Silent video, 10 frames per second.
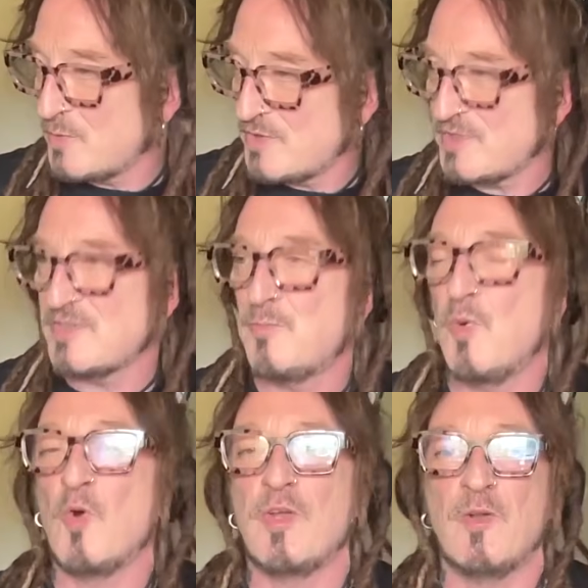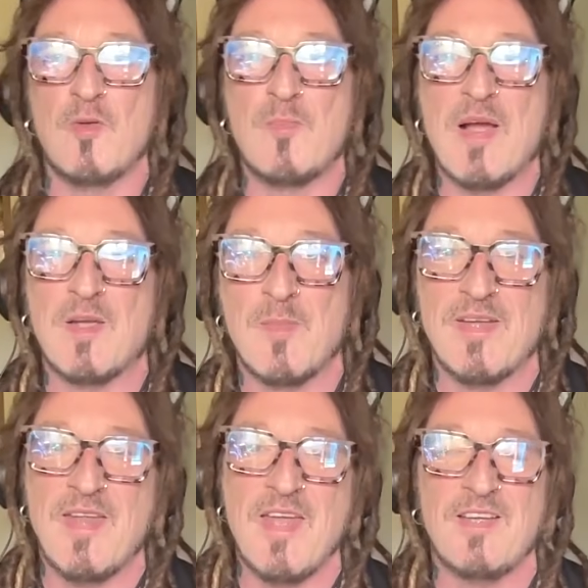which is poking out the back of my
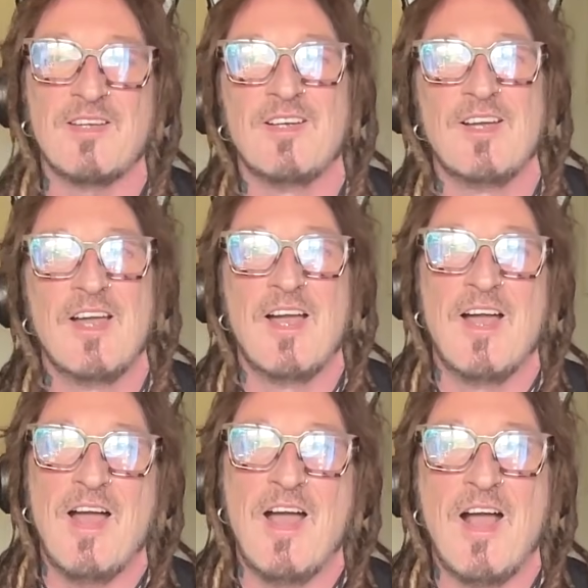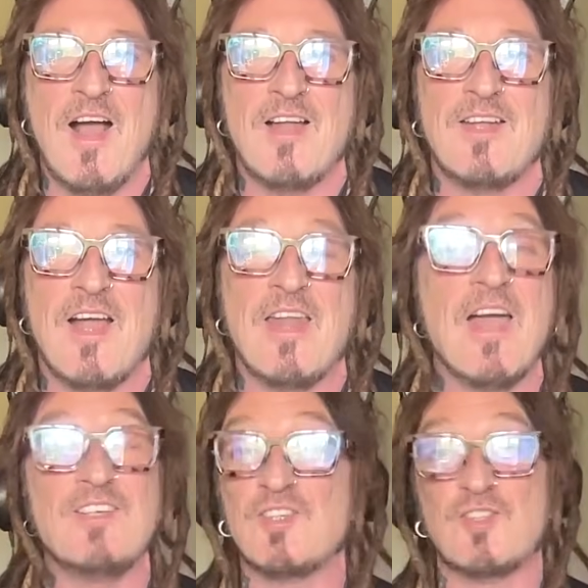neck. And
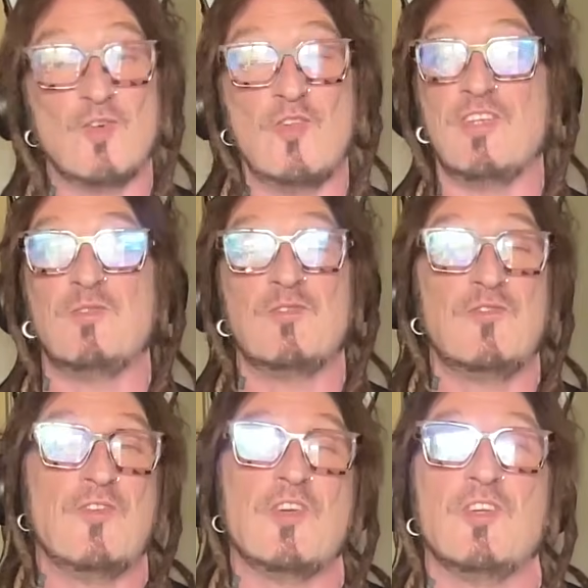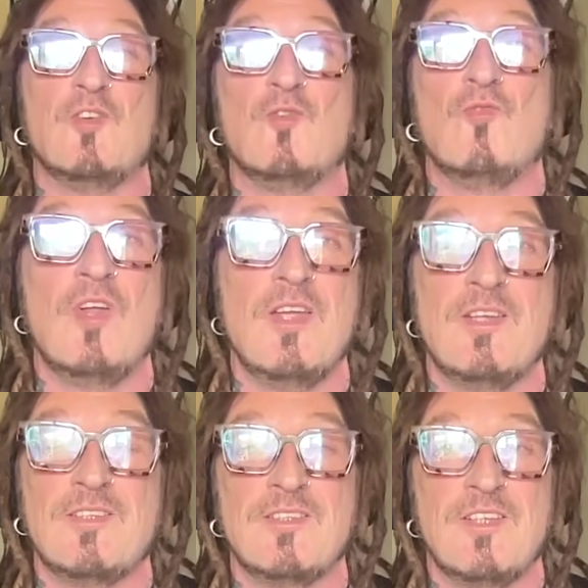I just thought this was fucking
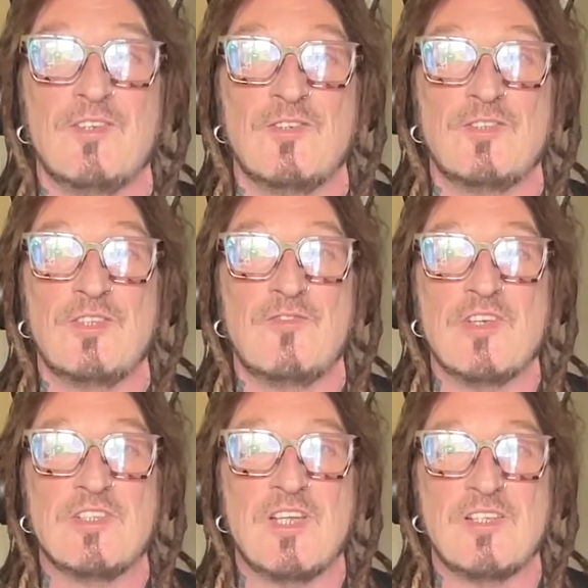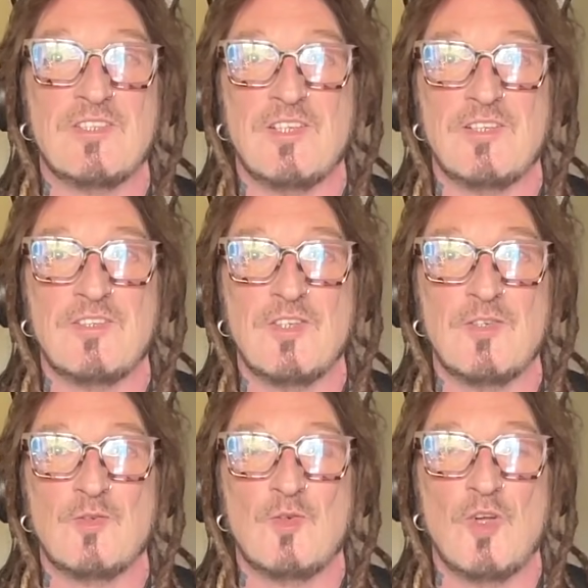great, just fantastic,
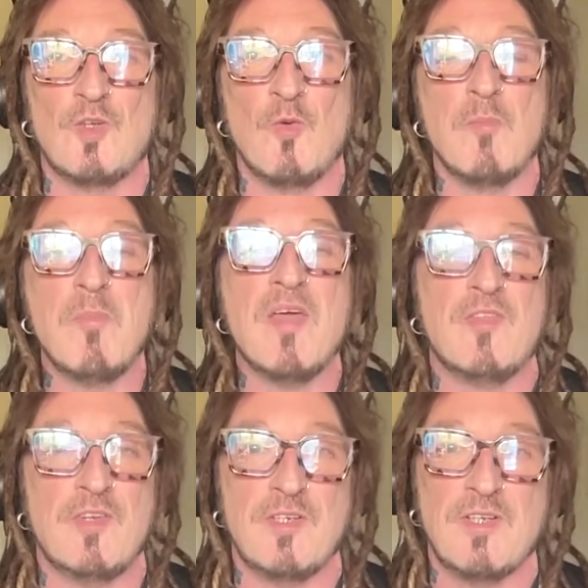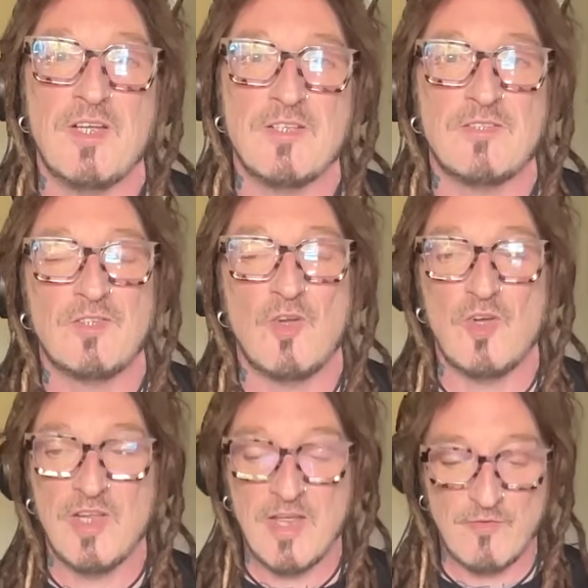going method, as
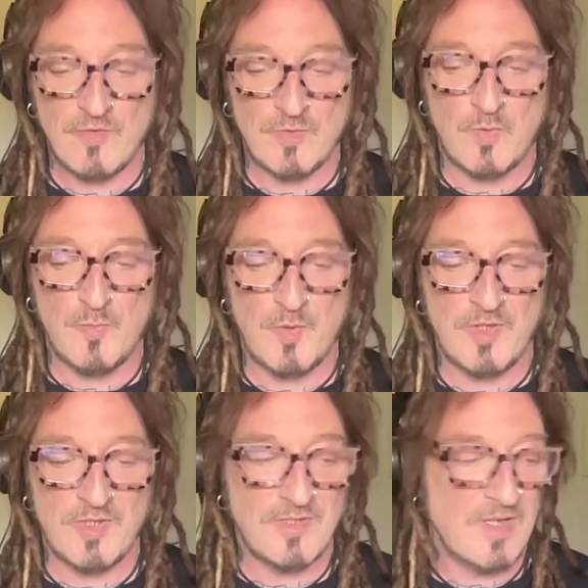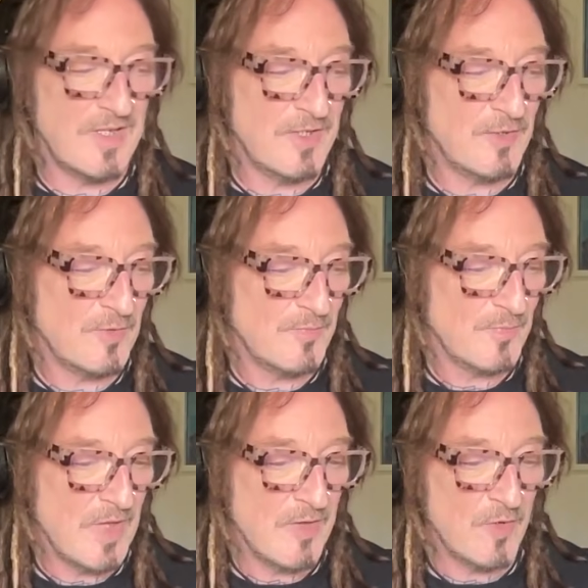Scott Lee Andrews would put it. If
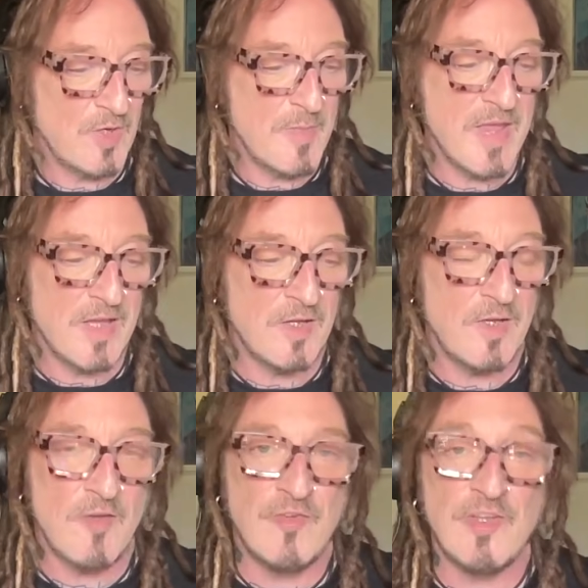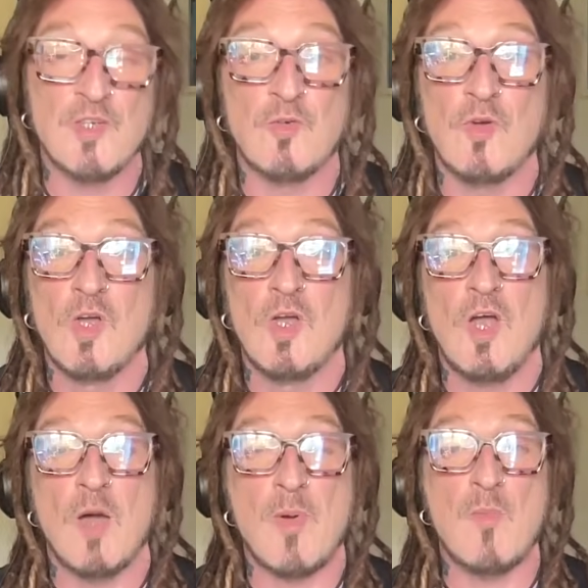you're going to make a video
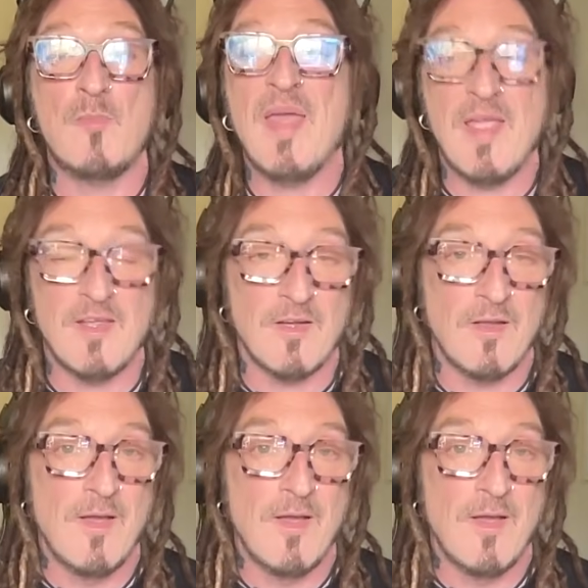about pain,